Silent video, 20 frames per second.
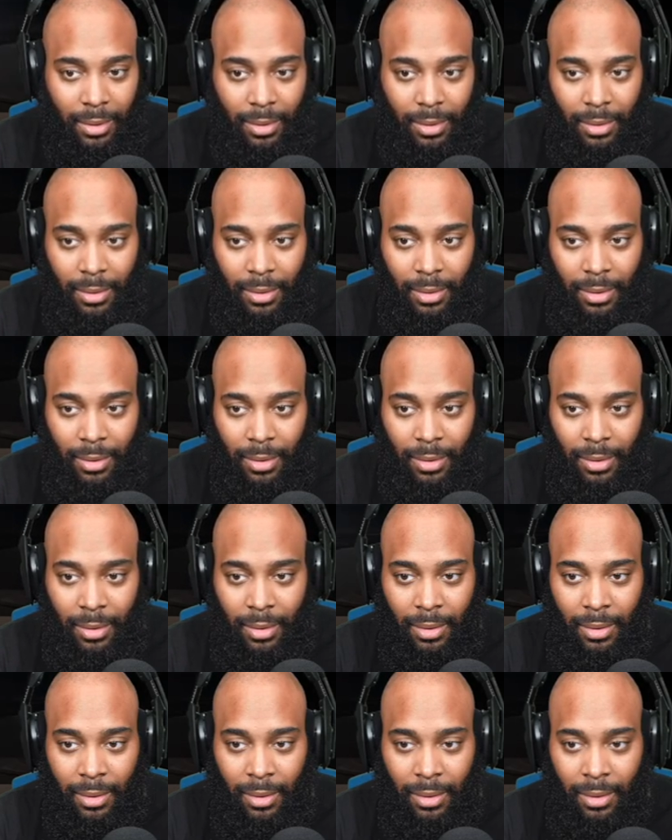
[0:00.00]

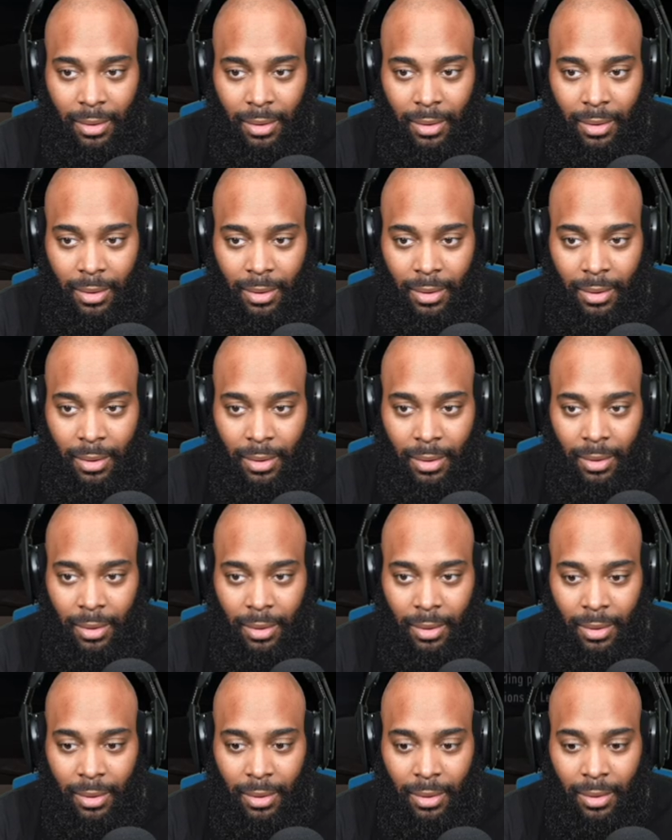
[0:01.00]

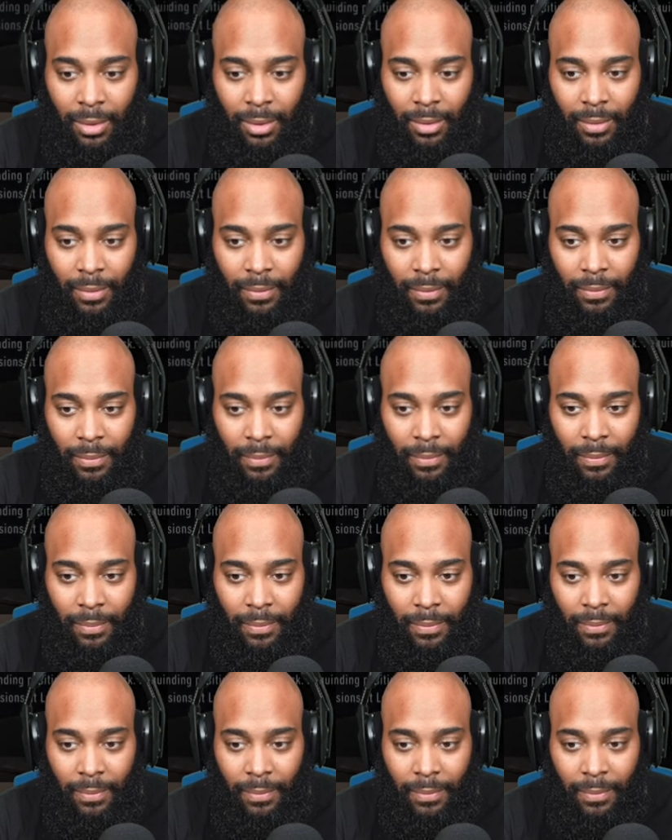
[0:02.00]

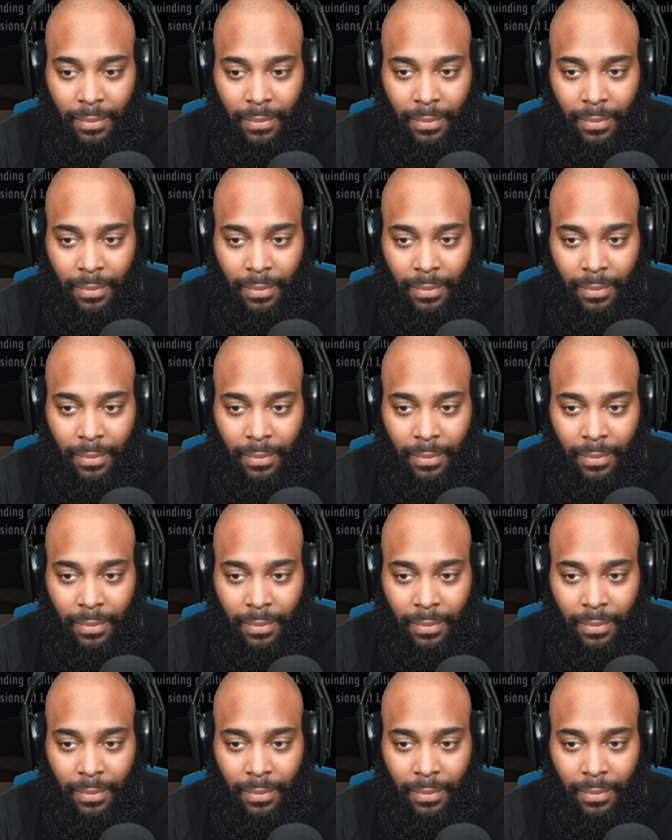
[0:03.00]
Nobody speaks.